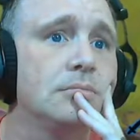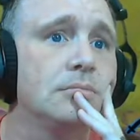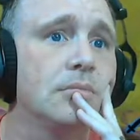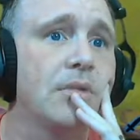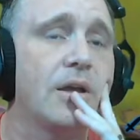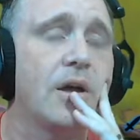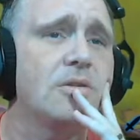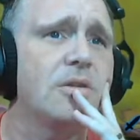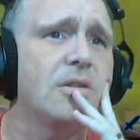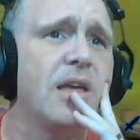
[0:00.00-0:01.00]
Like, I'll
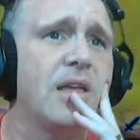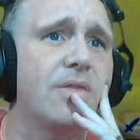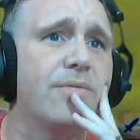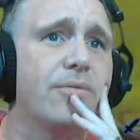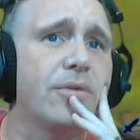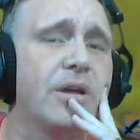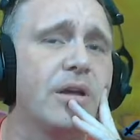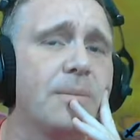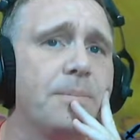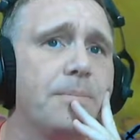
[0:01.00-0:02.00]
just take the
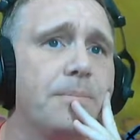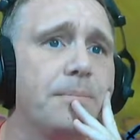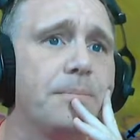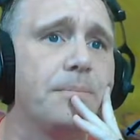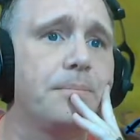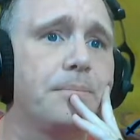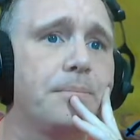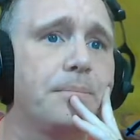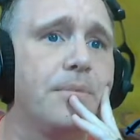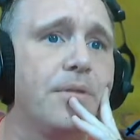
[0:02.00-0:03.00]
free
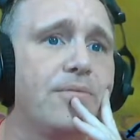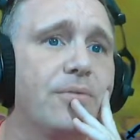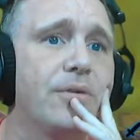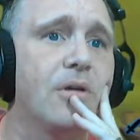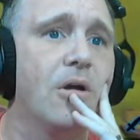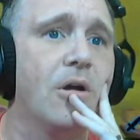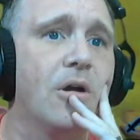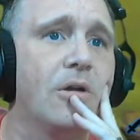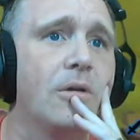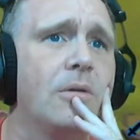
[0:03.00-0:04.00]
card.